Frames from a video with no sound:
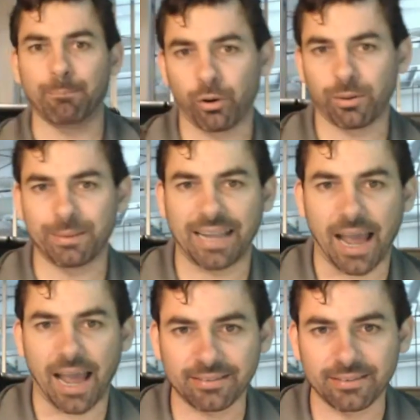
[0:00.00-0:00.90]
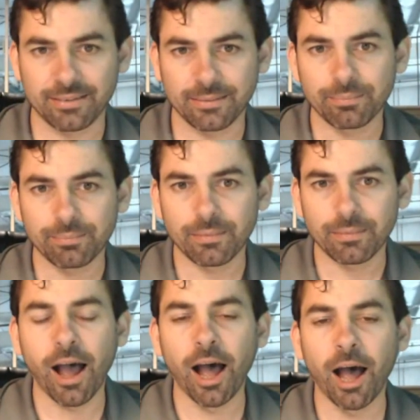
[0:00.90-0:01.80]
him in the eyes.
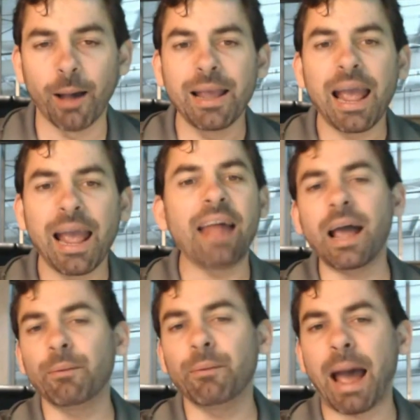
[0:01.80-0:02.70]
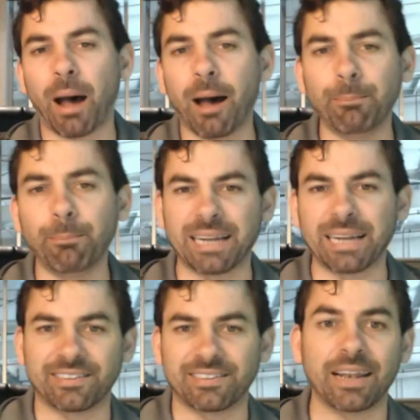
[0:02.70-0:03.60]
And then I wrap up by just
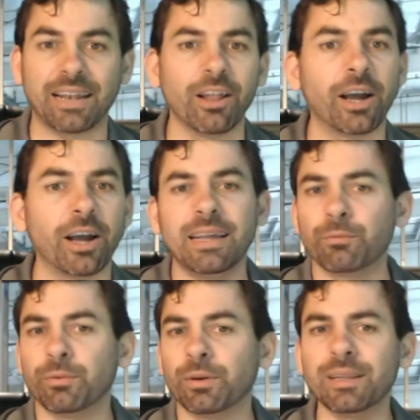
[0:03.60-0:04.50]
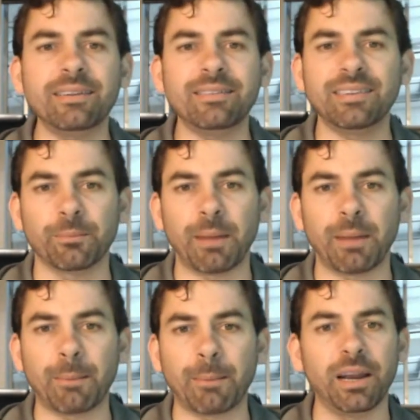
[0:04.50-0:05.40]
saying, look, really easy to remember.
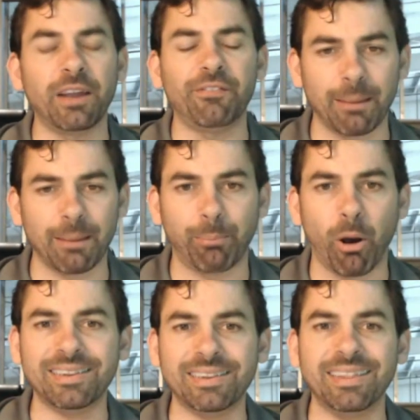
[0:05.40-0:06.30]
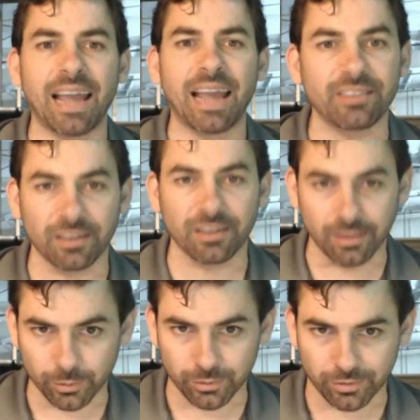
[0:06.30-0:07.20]
If you get poked in the eyes, you
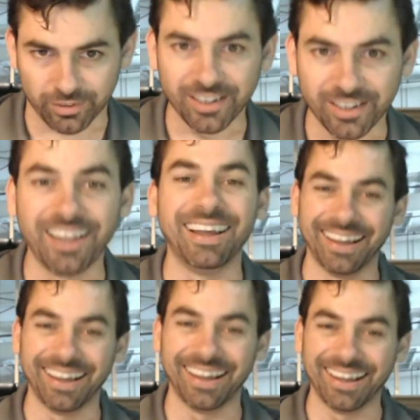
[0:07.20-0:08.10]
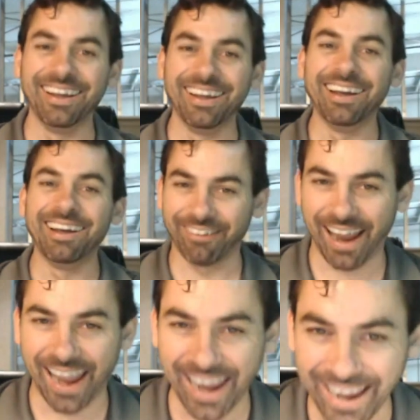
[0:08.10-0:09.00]
lose, right?
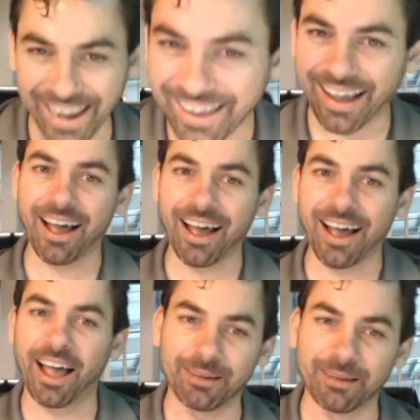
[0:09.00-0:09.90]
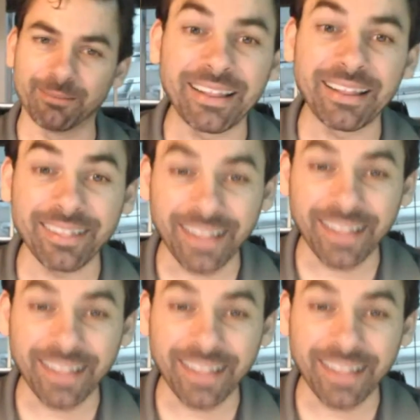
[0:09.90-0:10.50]
Unless you,